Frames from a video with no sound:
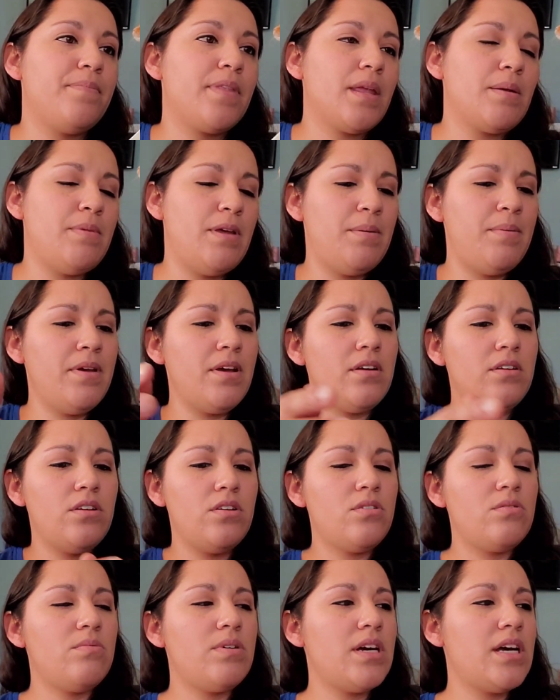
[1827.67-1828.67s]
Maybe, you
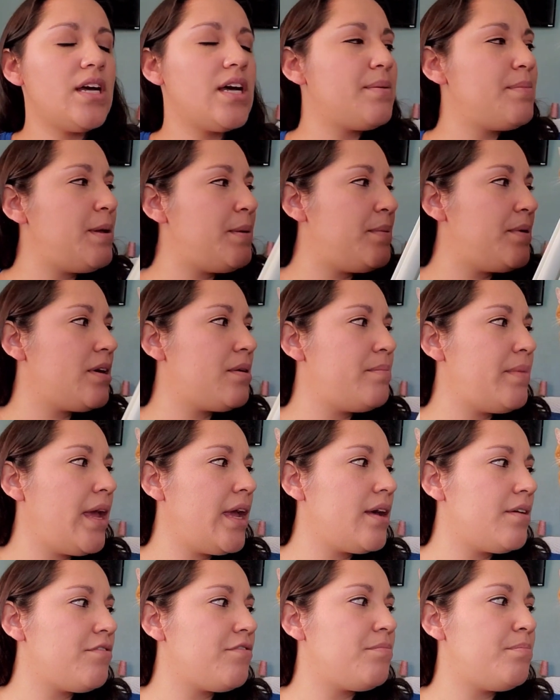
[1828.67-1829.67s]
know what, maybe I'll make
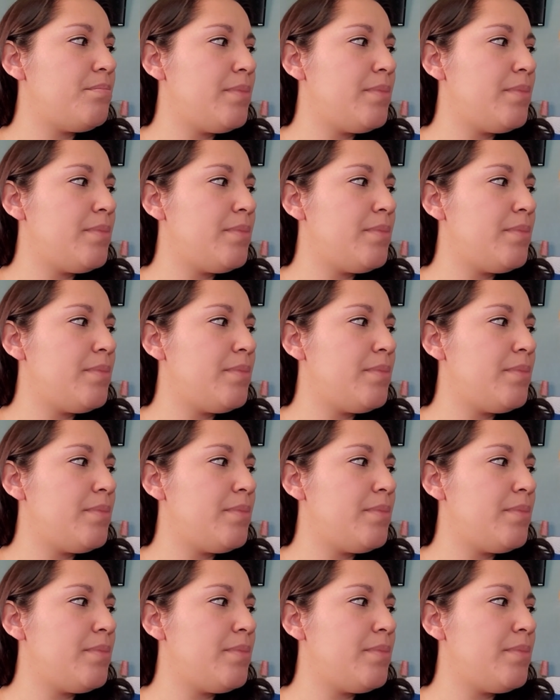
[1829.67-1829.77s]
a